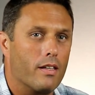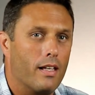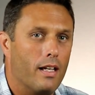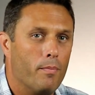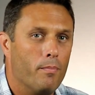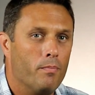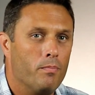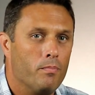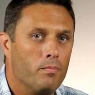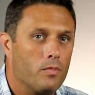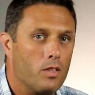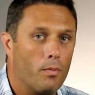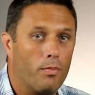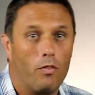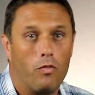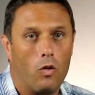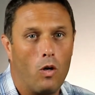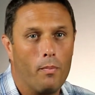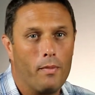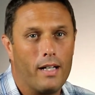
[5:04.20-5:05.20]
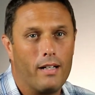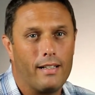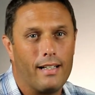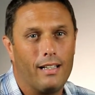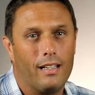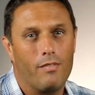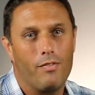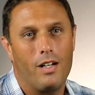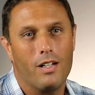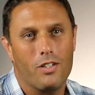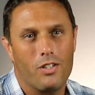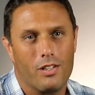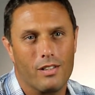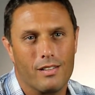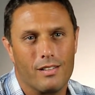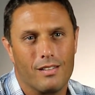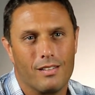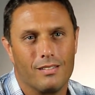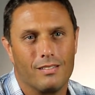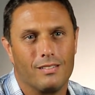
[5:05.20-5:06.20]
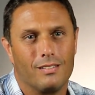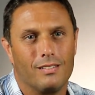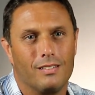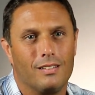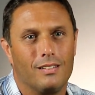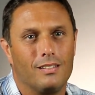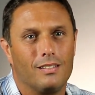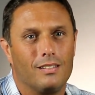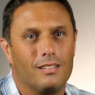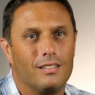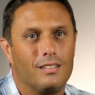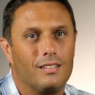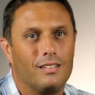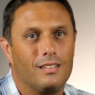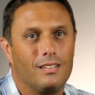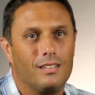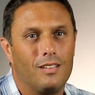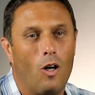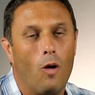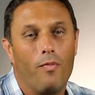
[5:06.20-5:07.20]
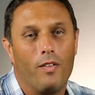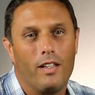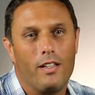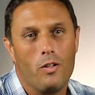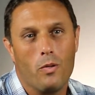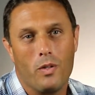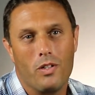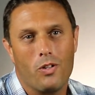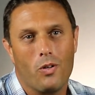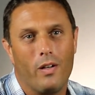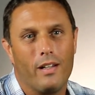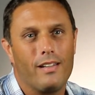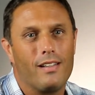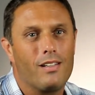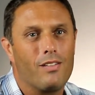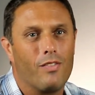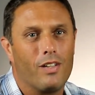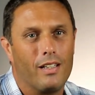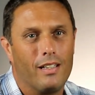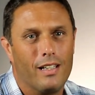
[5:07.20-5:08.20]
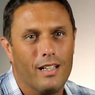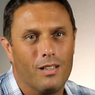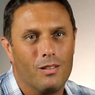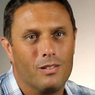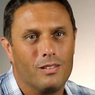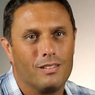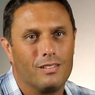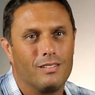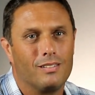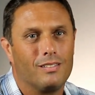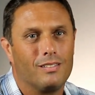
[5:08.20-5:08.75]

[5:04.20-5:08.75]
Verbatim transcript: to them to perform their daily functions. Hopefully you enjoyed this video.